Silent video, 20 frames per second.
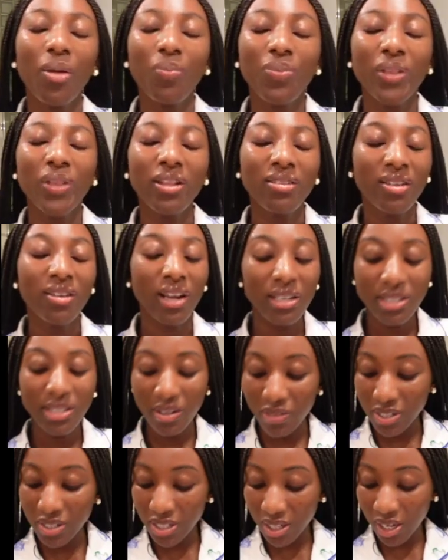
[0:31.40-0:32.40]
It's
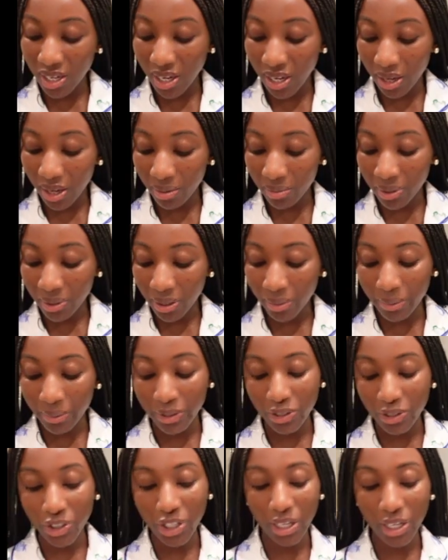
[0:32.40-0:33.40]
9:17 a.m.
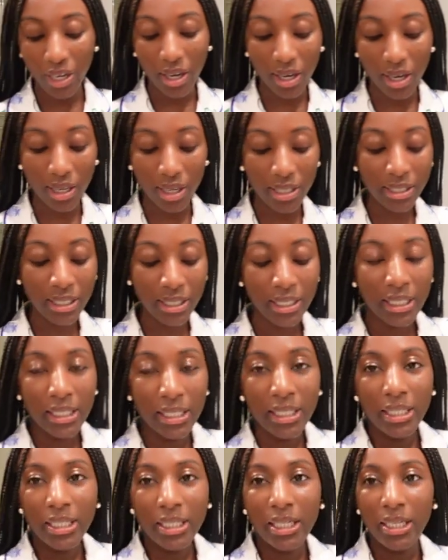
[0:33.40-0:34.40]
In Shanghai.
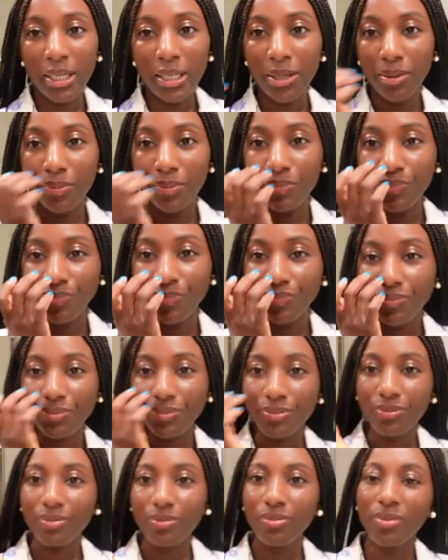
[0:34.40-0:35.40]

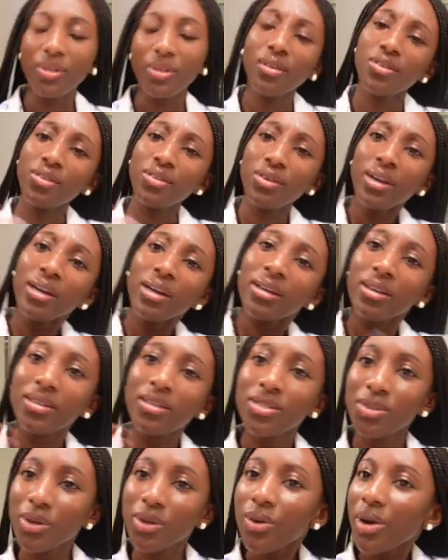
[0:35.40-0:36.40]
So yeah,
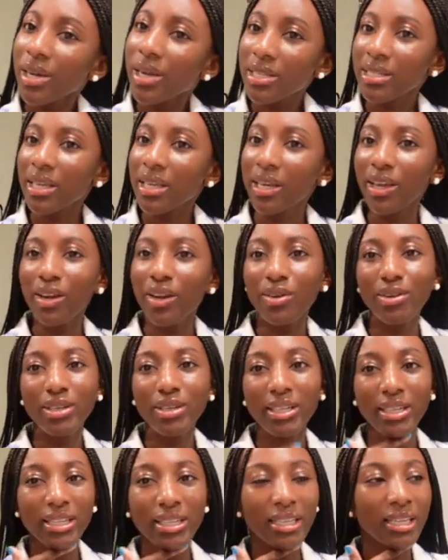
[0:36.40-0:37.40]
let's do a quick skincare
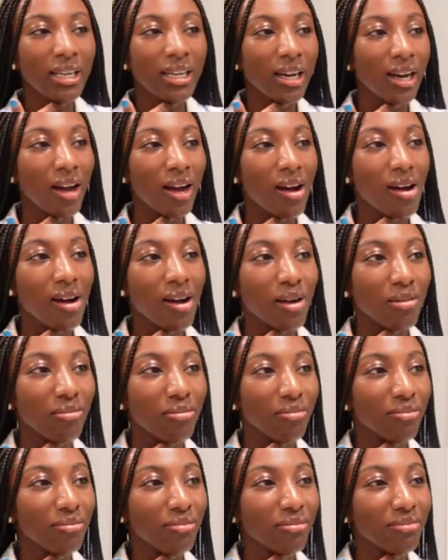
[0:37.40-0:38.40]
routine.
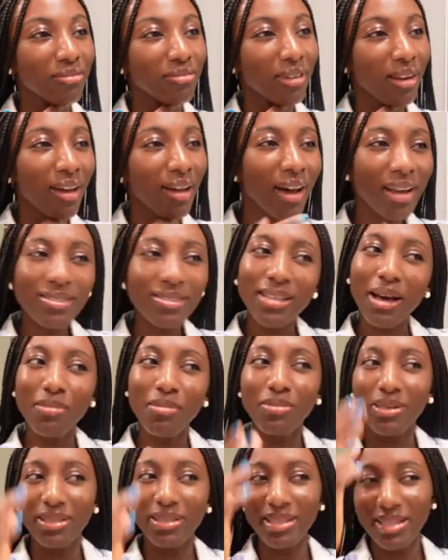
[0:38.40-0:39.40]
A lot has
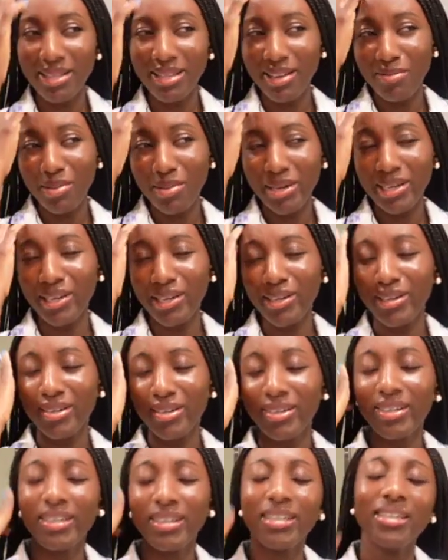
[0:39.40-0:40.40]
happened since I've been here.